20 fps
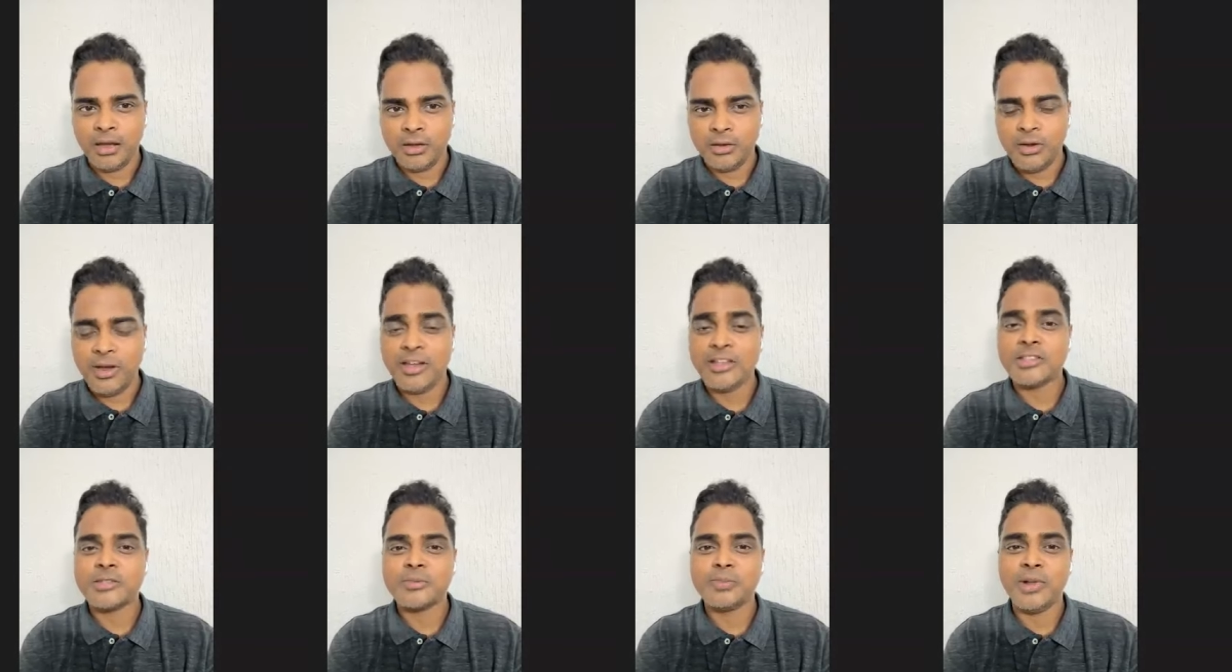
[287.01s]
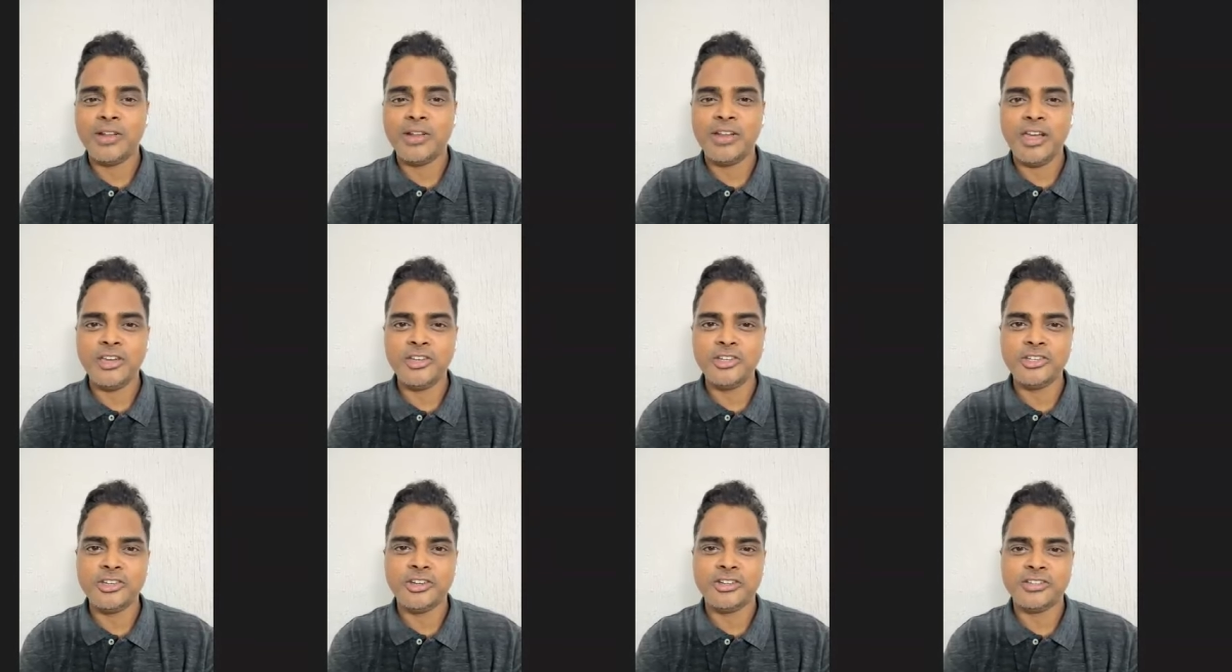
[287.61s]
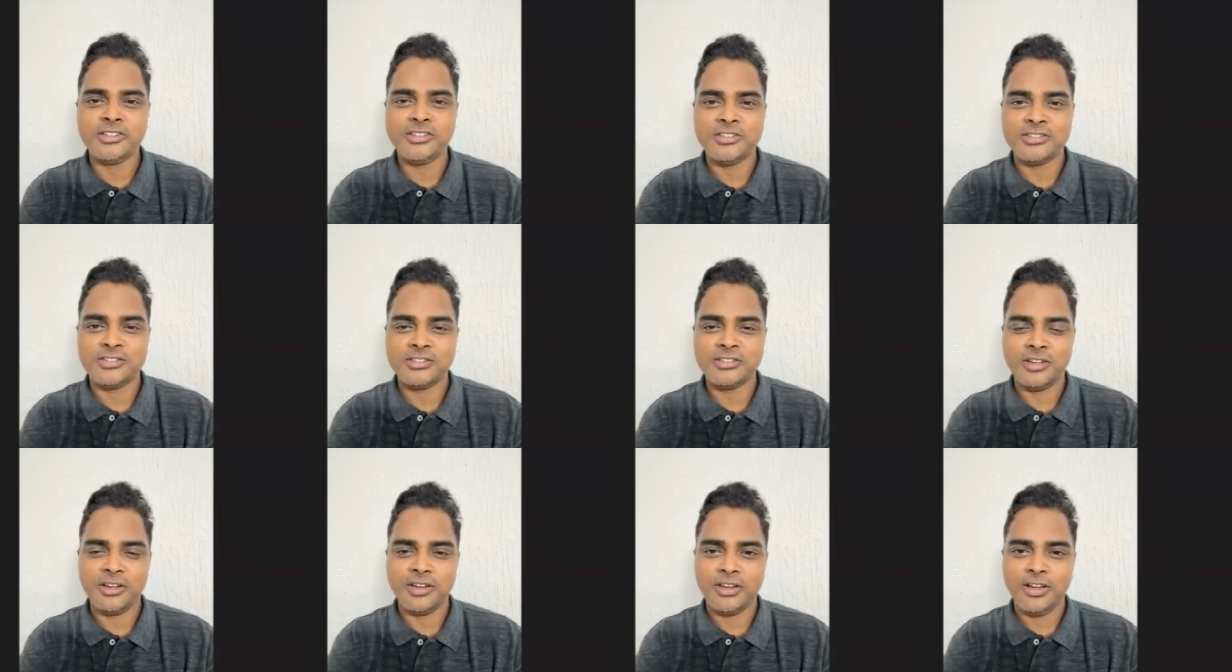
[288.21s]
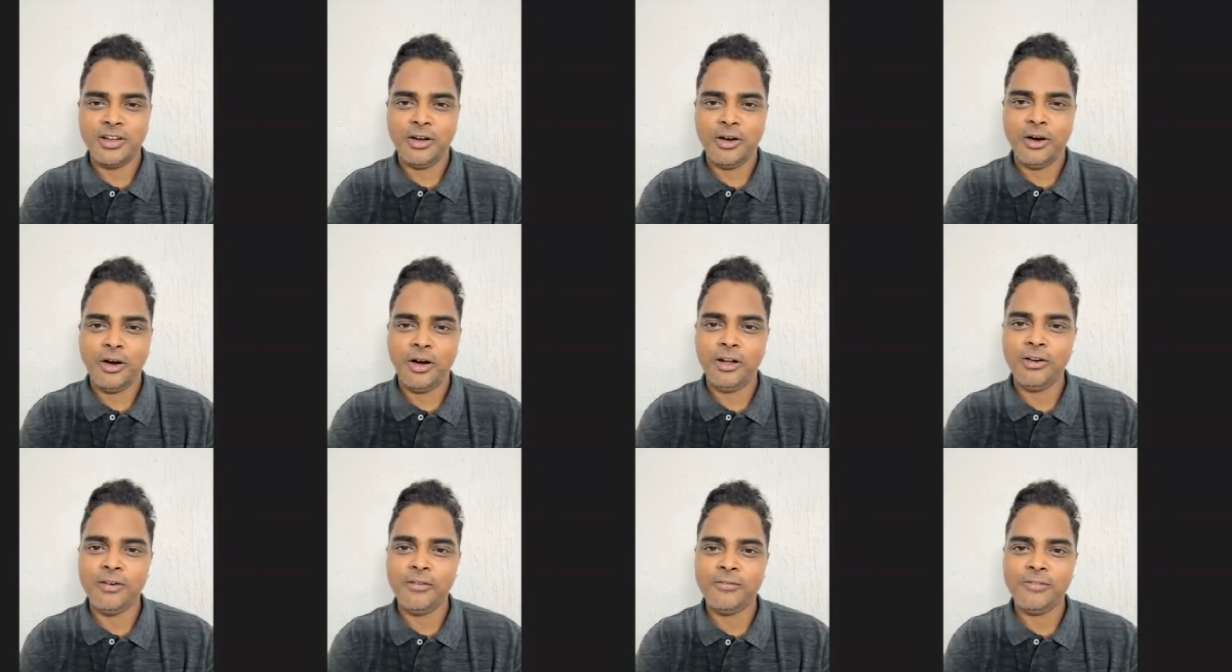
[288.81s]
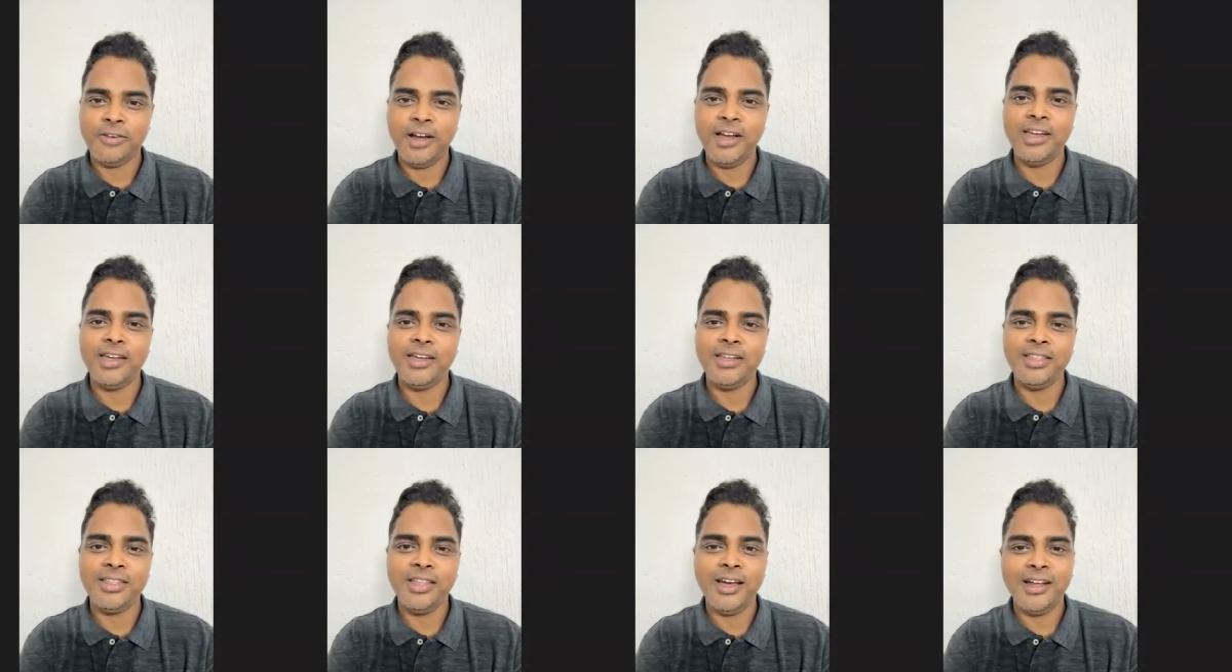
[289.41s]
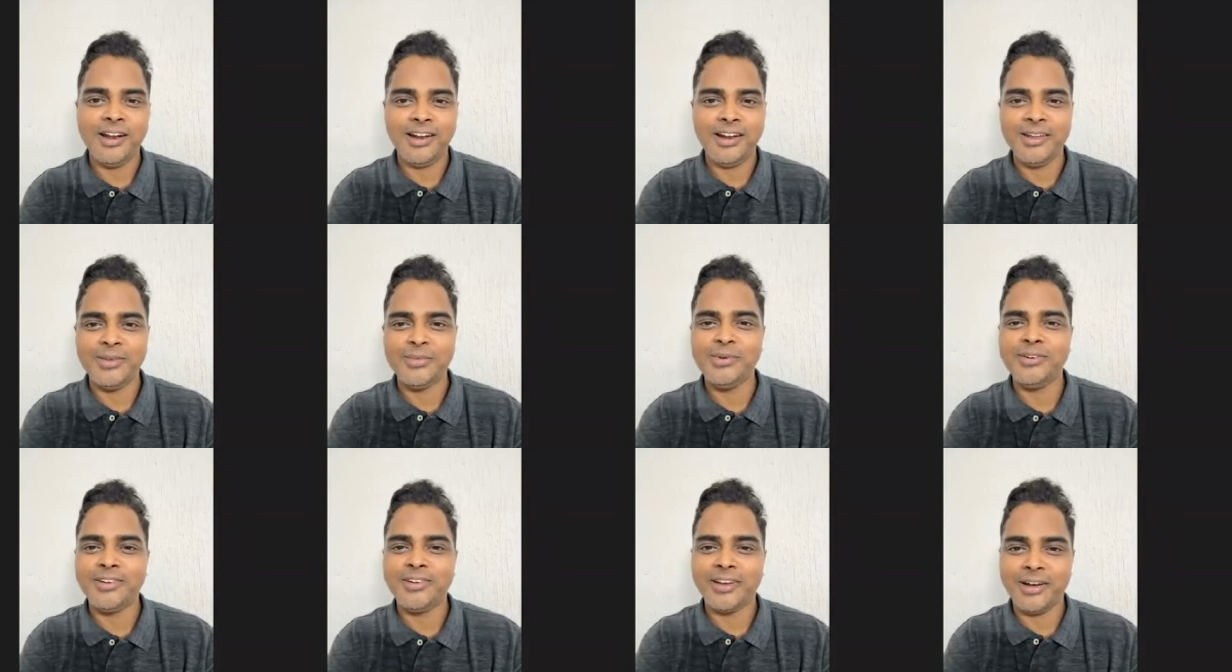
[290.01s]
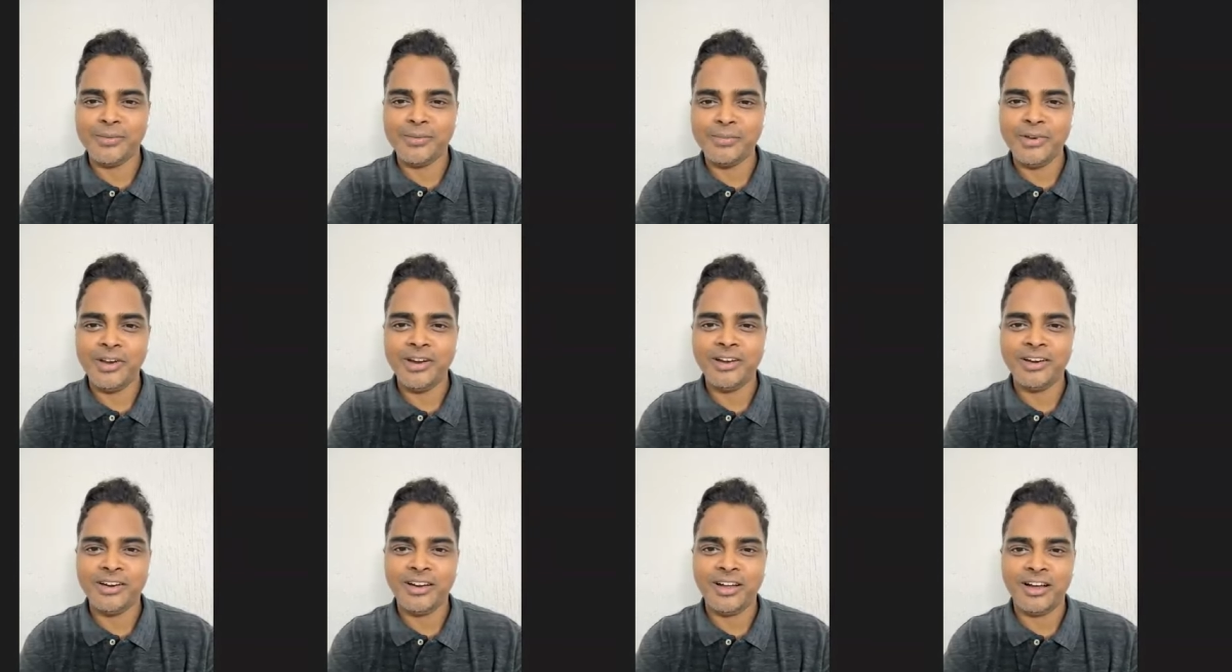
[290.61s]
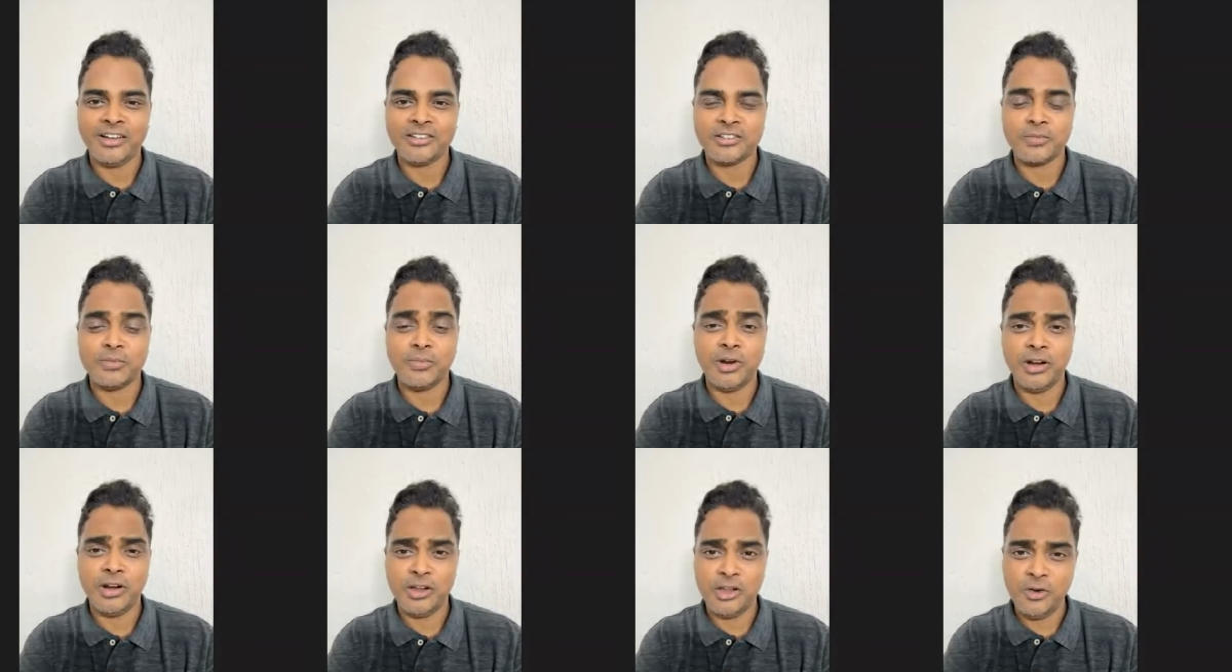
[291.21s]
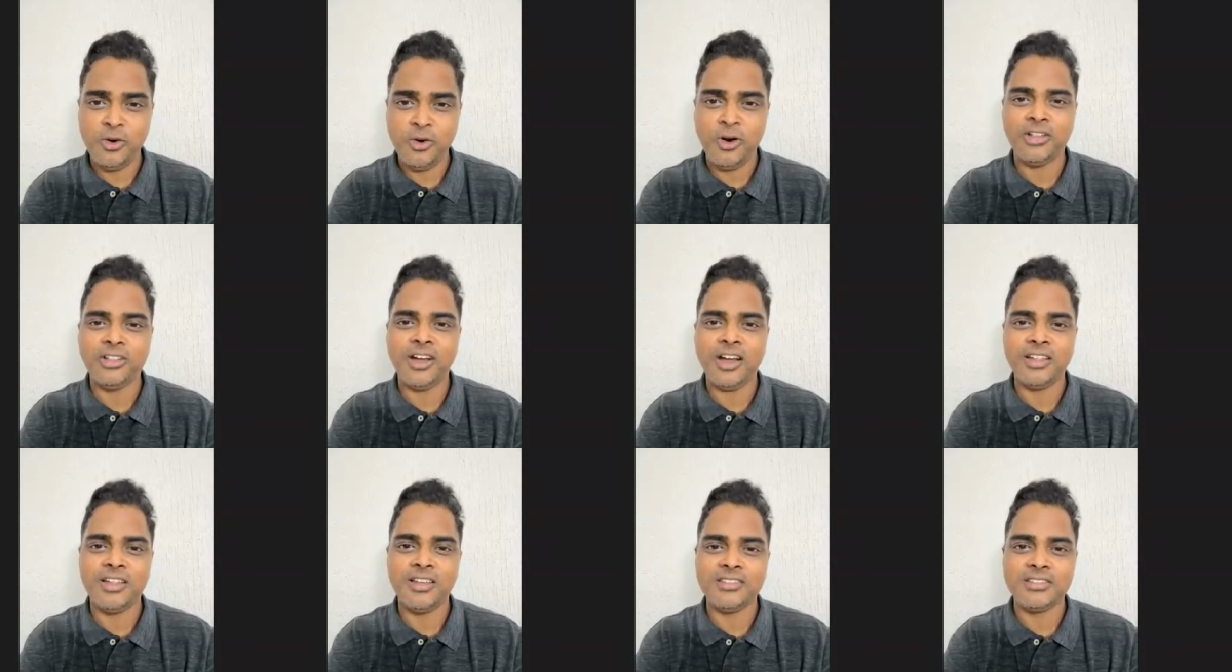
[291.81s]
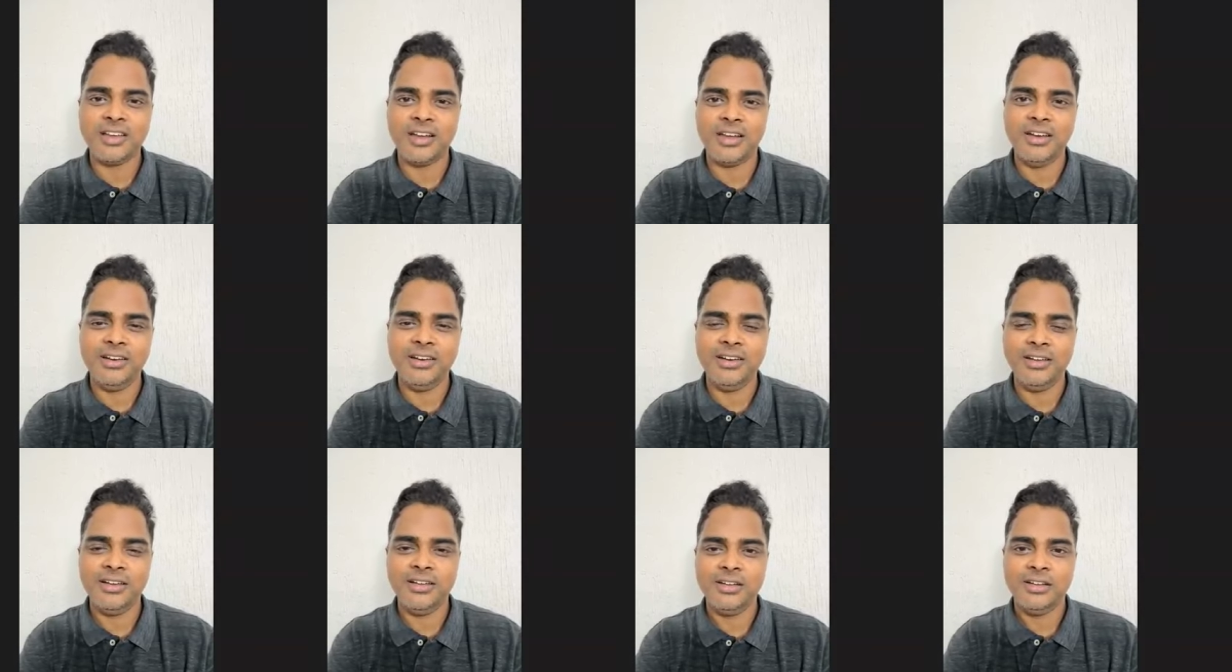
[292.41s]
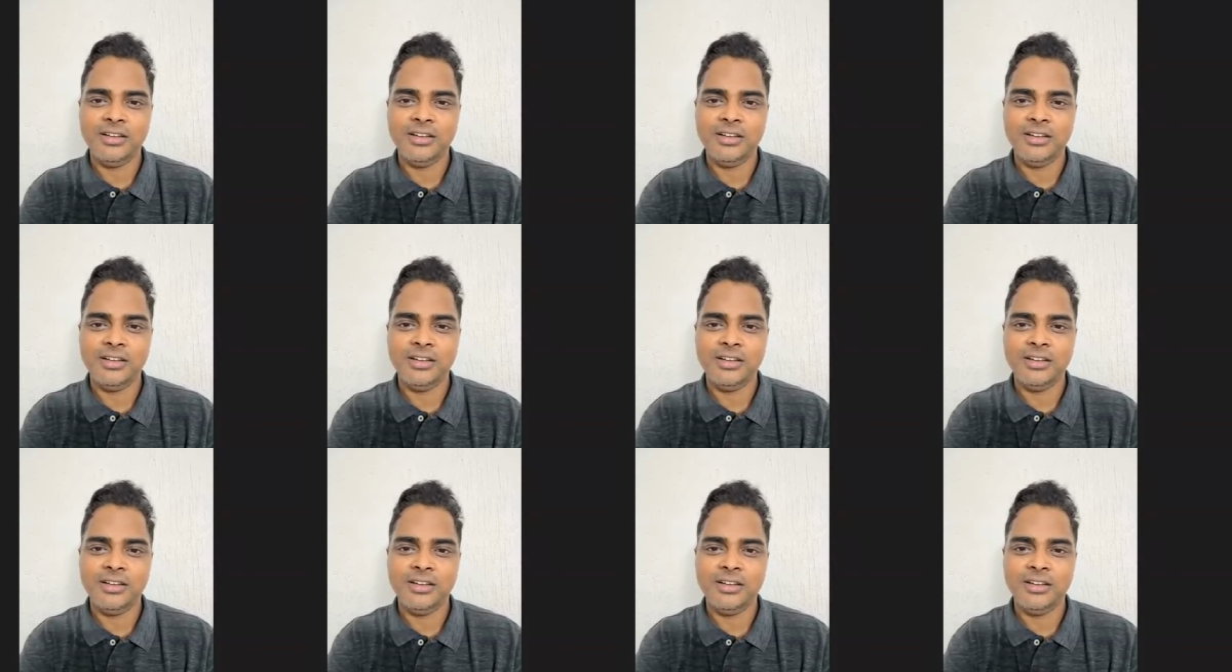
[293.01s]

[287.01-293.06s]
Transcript: you know, explanations on why they are unable to complete a task. But you on the other side,